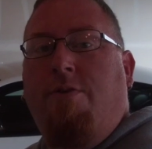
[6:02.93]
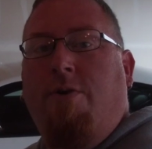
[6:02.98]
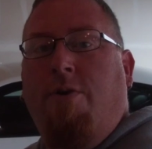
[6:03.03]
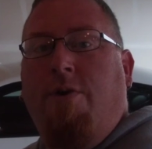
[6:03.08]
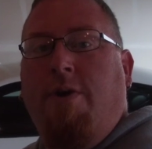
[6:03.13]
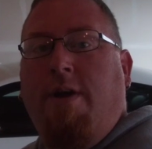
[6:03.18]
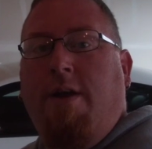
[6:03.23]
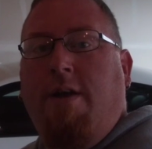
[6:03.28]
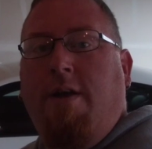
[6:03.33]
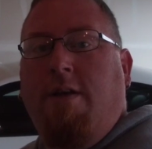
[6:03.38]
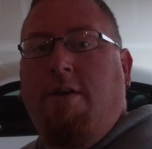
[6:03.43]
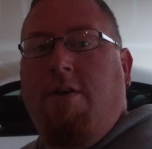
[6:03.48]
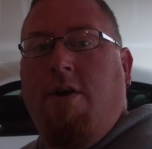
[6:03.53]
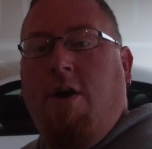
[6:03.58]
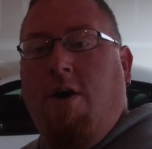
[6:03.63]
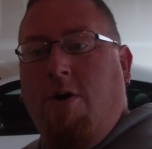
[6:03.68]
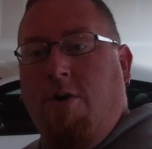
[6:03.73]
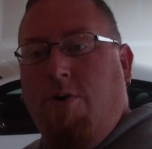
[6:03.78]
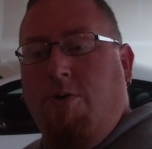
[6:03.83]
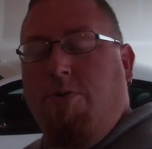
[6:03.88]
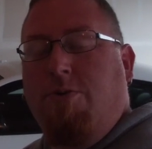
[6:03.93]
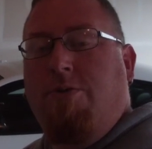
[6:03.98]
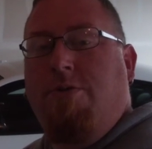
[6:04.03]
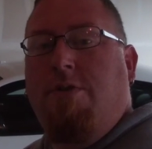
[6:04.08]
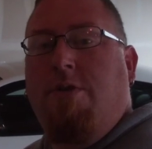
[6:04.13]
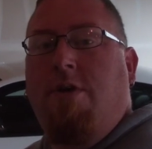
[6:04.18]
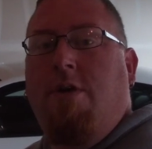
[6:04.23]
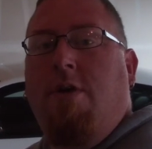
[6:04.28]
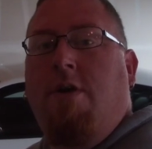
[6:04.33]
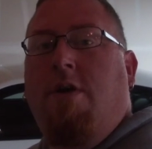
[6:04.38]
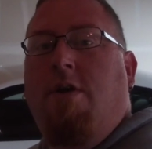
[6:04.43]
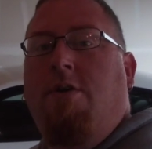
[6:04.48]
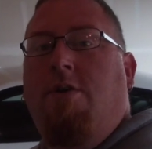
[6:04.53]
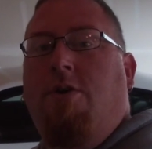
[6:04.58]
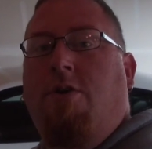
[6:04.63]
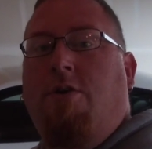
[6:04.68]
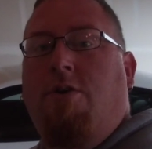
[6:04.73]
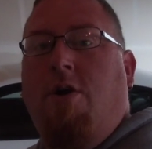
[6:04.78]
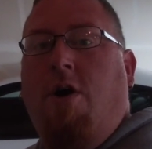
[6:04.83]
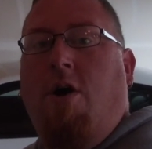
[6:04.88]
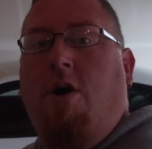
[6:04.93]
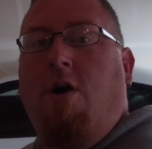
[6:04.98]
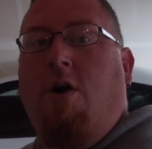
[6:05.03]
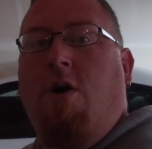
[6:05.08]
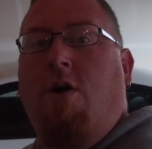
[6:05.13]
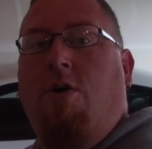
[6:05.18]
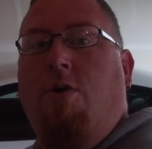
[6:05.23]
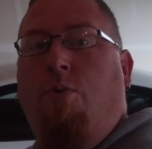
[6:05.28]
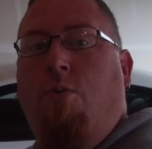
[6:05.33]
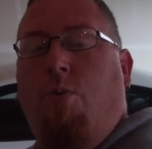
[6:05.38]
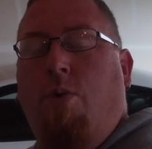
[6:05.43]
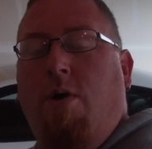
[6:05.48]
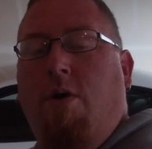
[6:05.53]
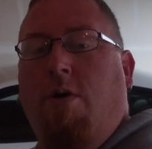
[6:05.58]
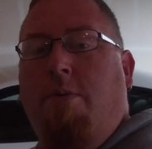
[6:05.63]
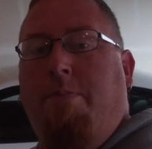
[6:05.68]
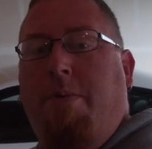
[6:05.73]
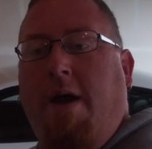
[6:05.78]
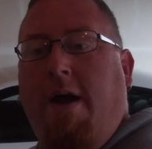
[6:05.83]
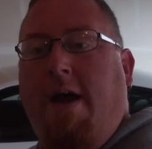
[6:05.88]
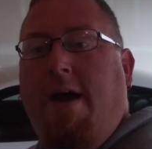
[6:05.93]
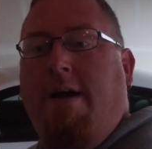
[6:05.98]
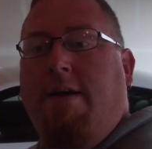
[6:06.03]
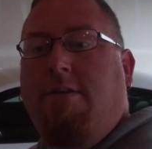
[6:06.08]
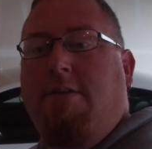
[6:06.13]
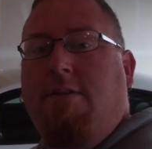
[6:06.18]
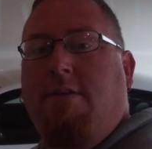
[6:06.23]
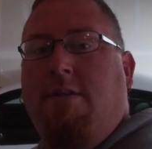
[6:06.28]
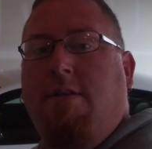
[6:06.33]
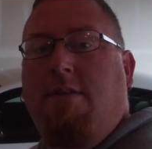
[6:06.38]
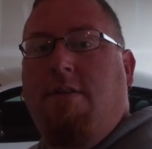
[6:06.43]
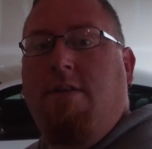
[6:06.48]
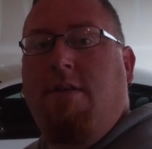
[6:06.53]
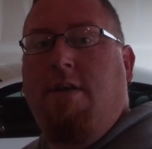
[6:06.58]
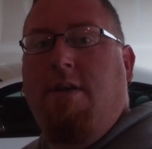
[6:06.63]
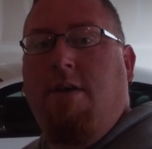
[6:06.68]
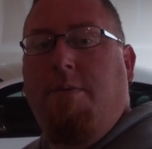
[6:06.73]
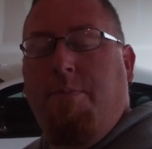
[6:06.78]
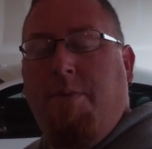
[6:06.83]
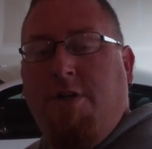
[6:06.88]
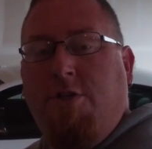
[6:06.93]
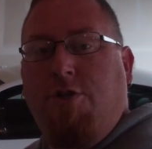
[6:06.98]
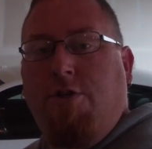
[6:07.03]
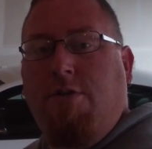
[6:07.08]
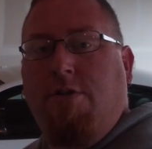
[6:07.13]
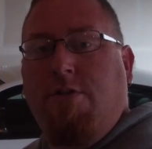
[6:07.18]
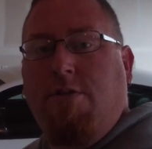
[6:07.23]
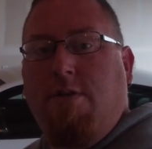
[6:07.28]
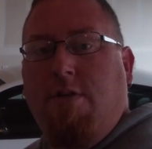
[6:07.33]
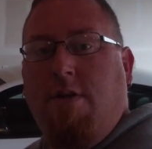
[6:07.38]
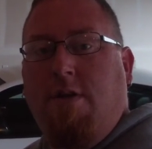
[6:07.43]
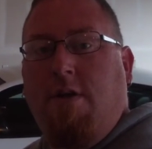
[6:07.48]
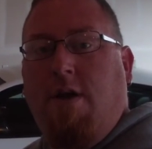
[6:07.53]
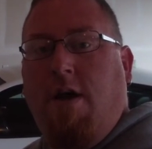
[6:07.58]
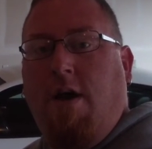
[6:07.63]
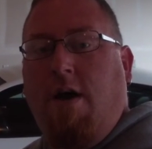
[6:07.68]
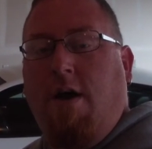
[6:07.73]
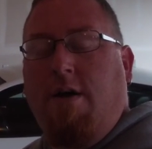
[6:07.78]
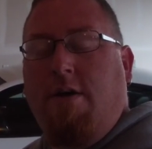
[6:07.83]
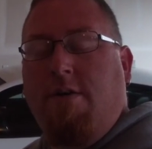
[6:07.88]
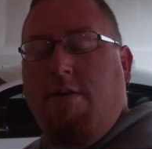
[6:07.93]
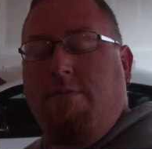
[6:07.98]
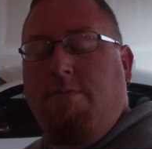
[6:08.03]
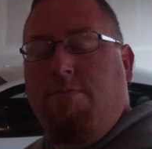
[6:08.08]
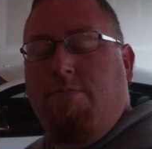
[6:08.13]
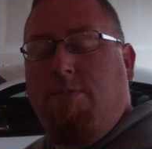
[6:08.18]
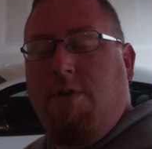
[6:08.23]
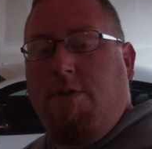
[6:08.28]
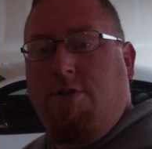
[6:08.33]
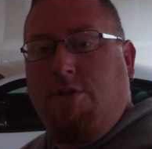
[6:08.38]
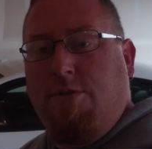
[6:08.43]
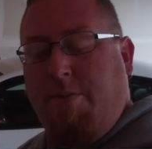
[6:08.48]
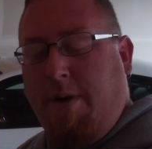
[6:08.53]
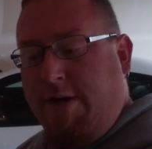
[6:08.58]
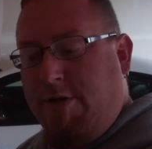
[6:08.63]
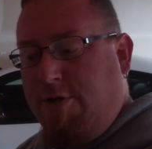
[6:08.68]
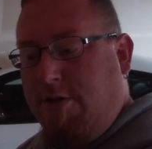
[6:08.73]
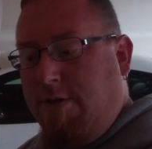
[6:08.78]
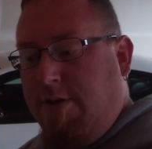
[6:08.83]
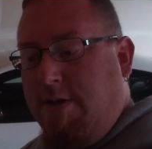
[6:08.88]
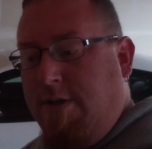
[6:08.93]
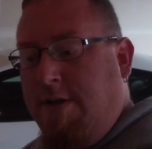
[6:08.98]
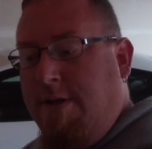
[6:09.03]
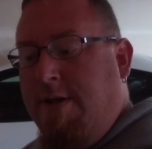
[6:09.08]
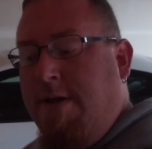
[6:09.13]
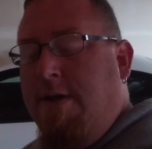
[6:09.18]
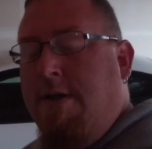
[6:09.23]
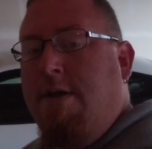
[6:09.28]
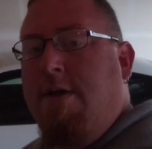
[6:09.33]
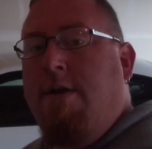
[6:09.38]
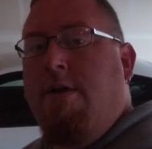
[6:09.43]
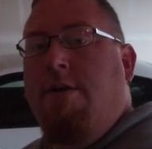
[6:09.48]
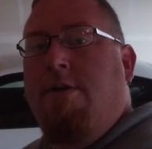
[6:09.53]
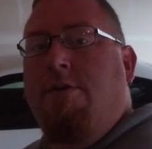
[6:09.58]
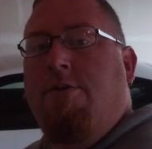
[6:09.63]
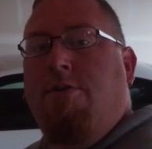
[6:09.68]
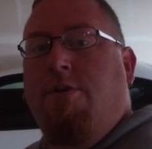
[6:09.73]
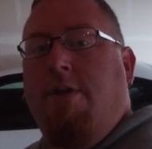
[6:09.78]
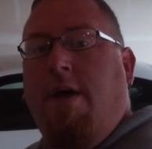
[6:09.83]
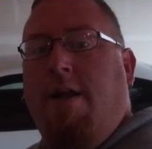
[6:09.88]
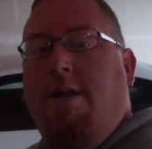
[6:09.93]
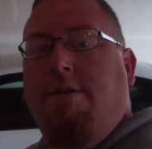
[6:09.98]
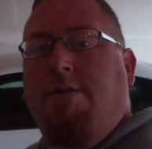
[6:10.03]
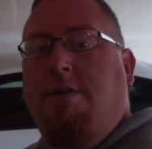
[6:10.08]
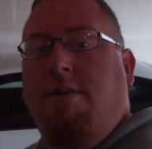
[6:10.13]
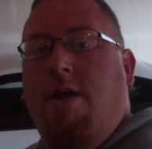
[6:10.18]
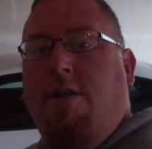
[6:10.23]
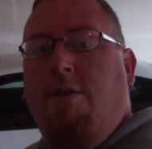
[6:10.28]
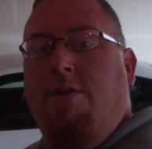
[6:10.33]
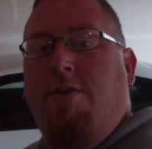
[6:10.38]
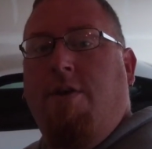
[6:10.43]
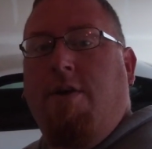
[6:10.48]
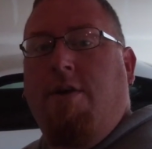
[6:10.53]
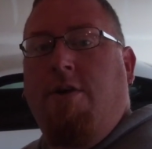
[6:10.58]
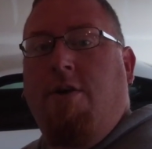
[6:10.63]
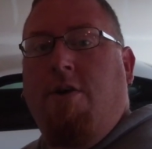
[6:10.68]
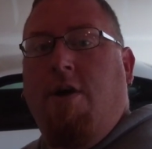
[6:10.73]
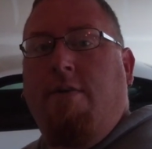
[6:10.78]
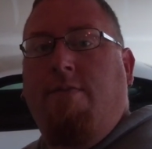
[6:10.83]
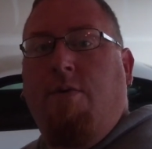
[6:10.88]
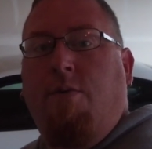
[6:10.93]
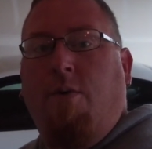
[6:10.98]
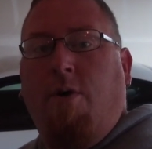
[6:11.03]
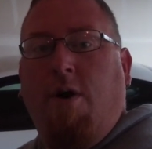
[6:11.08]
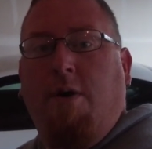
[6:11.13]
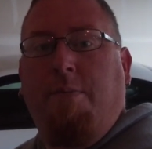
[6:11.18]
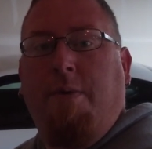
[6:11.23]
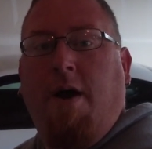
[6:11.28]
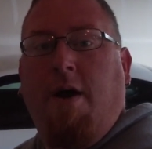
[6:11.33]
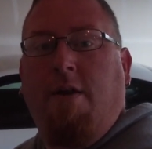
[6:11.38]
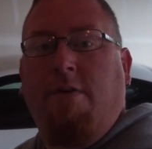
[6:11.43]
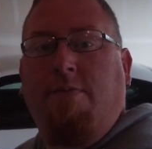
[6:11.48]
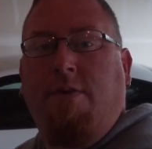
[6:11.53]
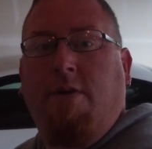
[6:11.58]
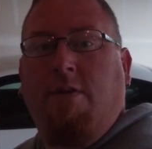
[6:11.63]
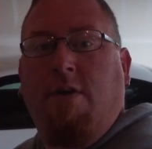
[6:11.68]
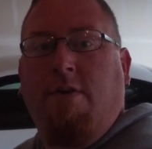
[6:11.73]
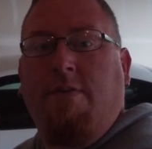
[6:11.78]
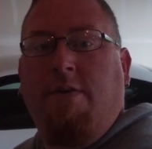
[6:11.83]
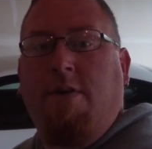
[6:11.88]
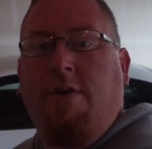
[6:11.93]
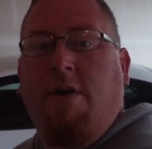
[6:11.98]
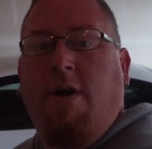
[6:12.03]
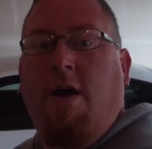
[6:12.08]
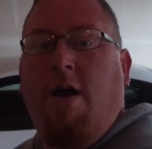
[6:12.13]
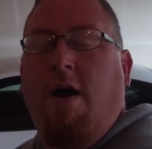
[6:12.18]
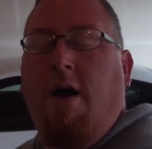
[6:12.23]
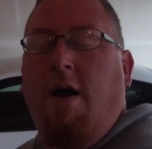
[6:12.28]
throwing any codes, your car will pass the emissions inspection. So that is another thing you don't have to worry about if you live in